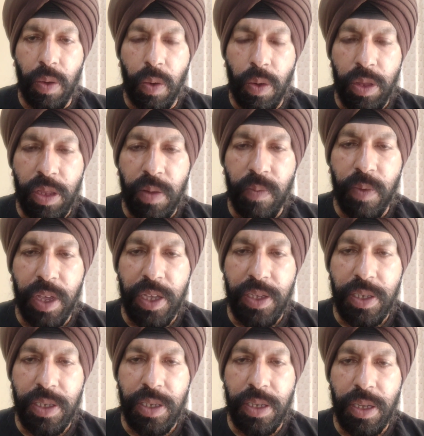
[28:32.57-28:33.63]
On the
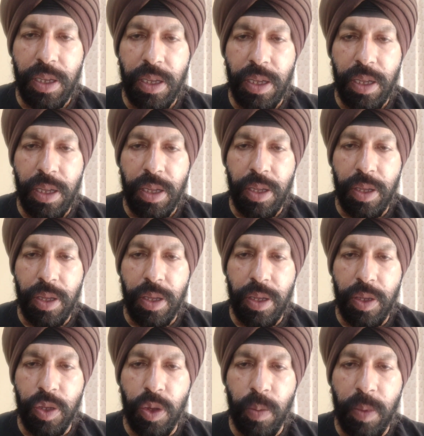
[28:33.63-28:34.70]
face,
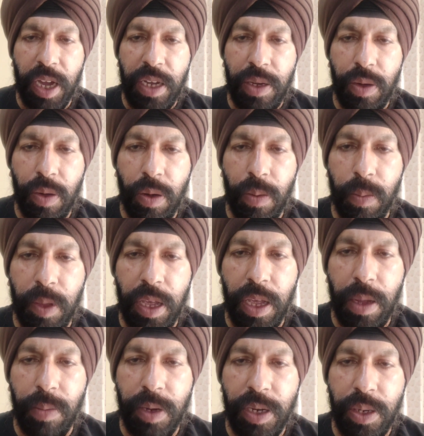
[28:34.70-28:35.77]
you might not be
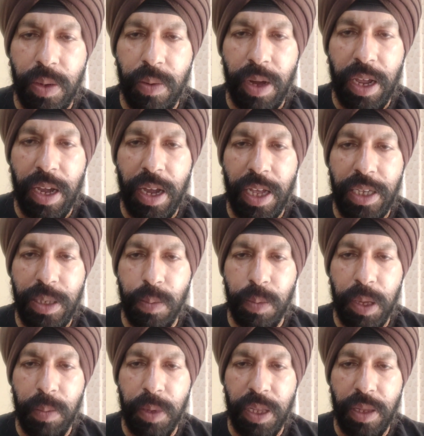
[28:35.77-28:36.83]
able to realize
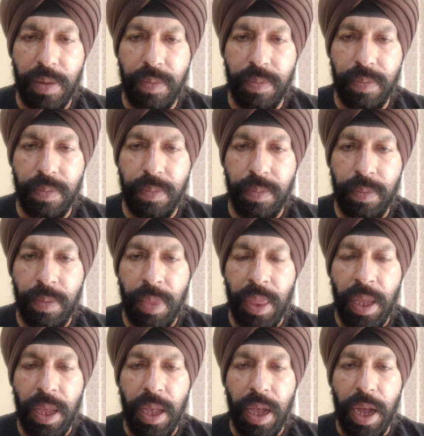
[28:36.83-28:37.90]
people,
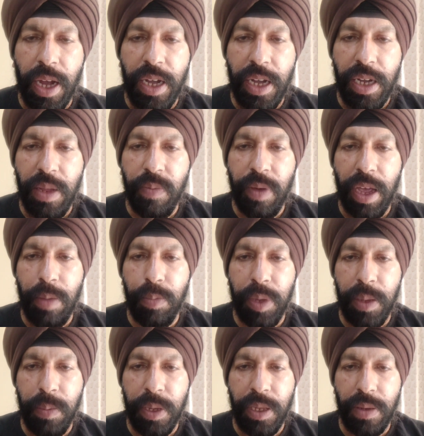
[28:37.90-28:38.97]
identify
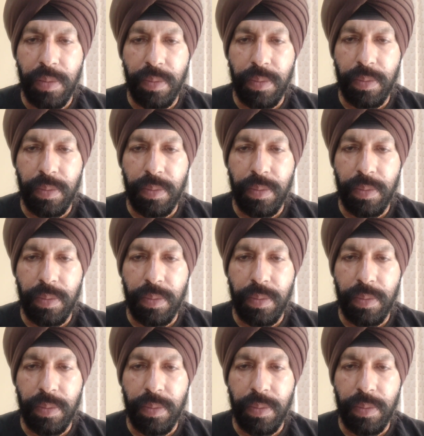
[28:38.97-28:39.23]
people,